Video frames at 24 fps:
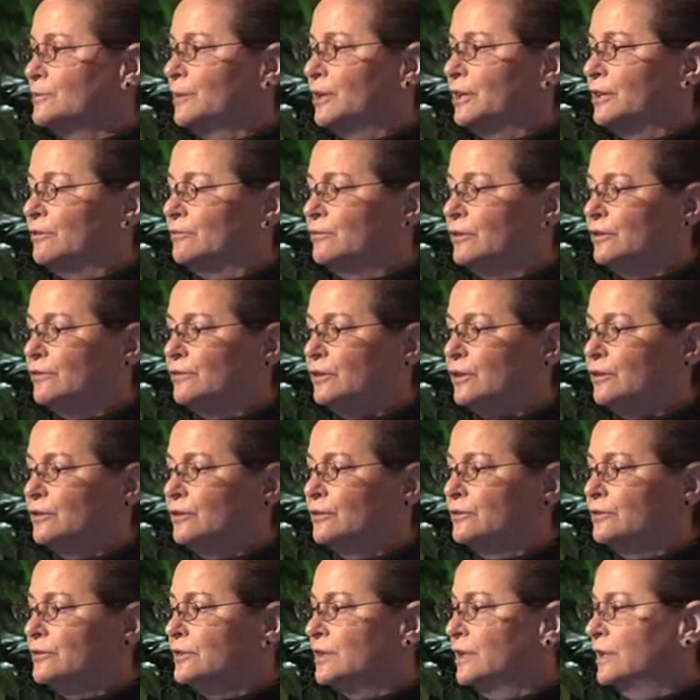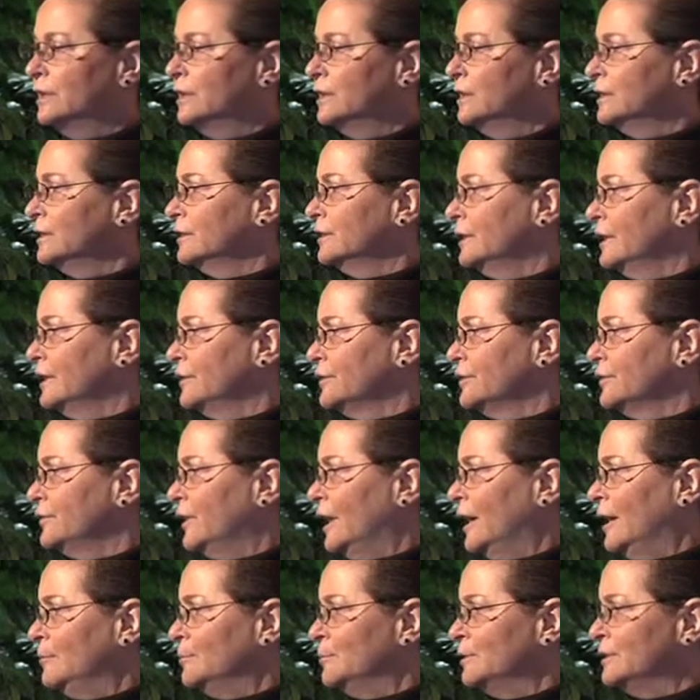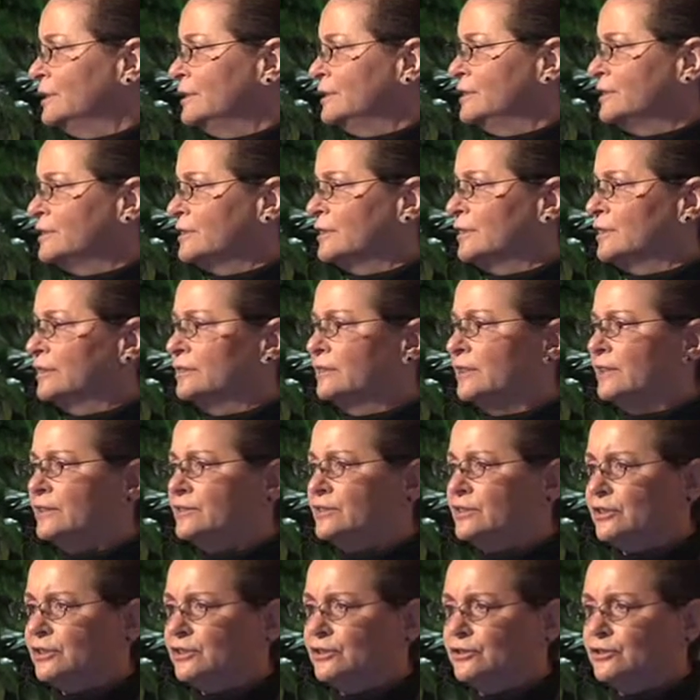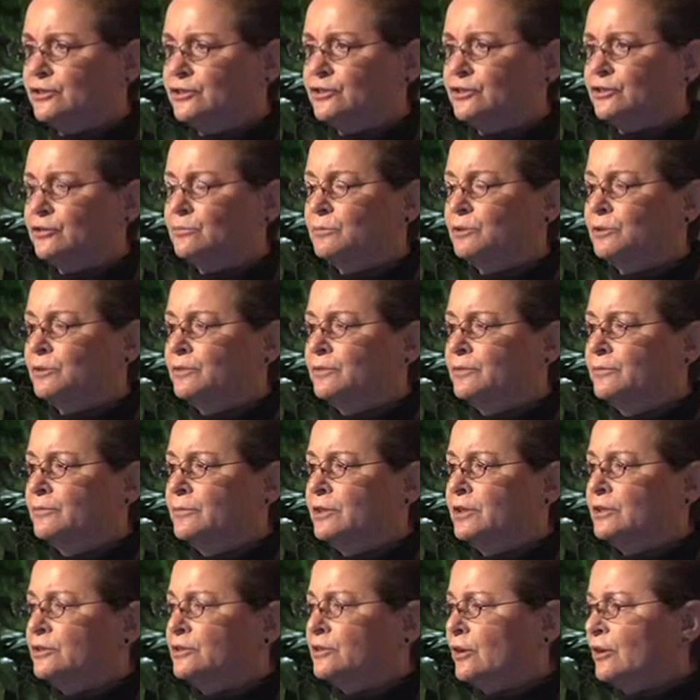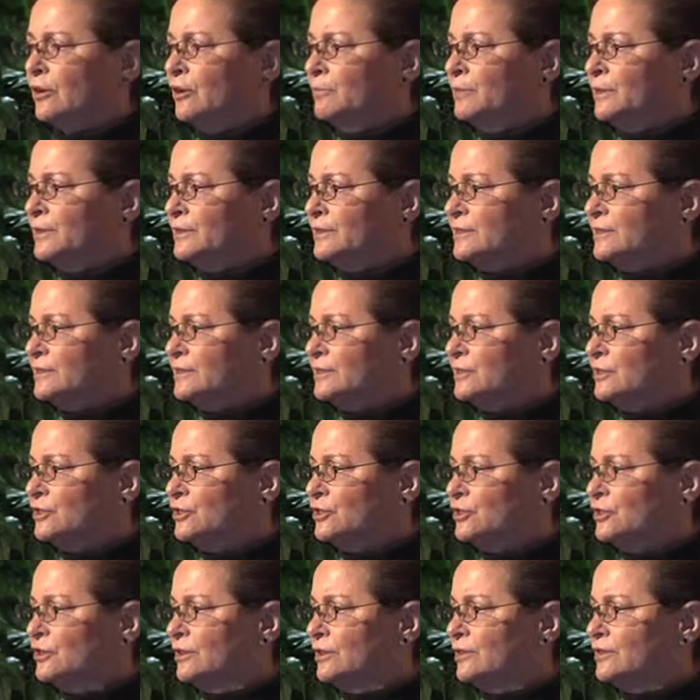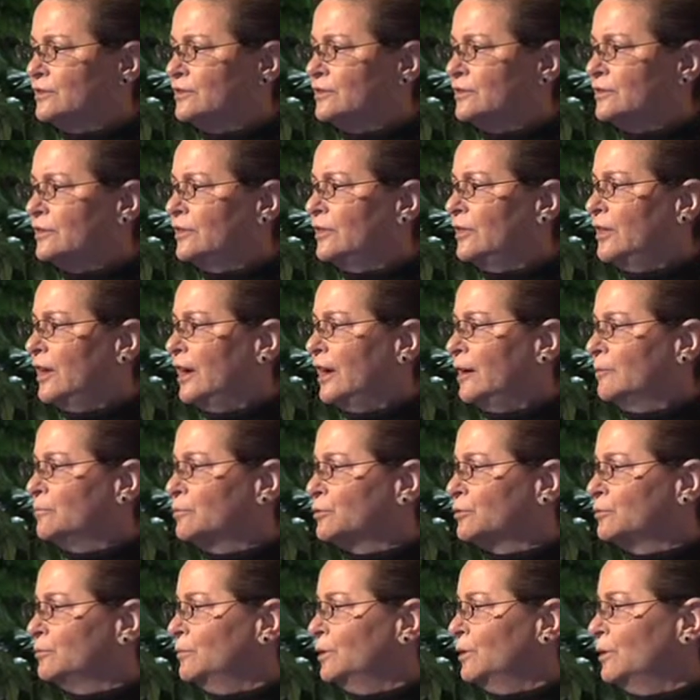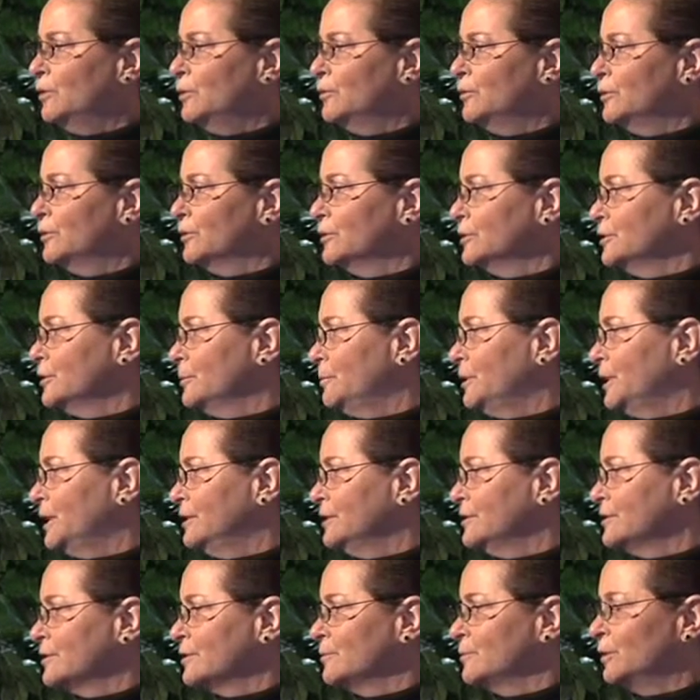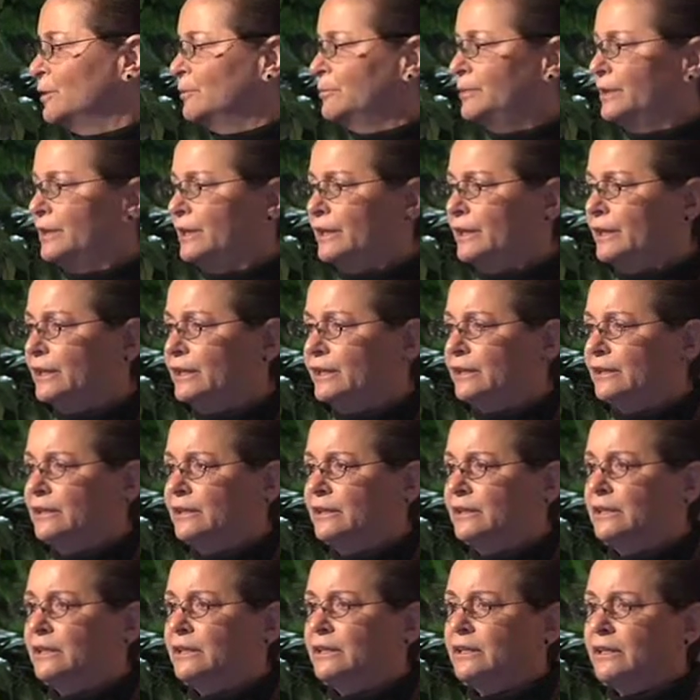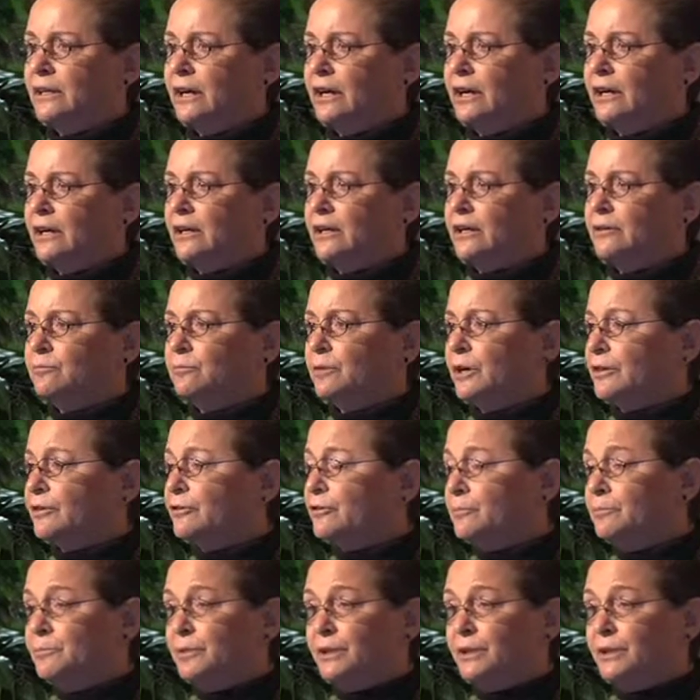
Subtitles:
making referrals, it allows families, it allows the consumer to all make decisions that promote their independence and well-being. Whether it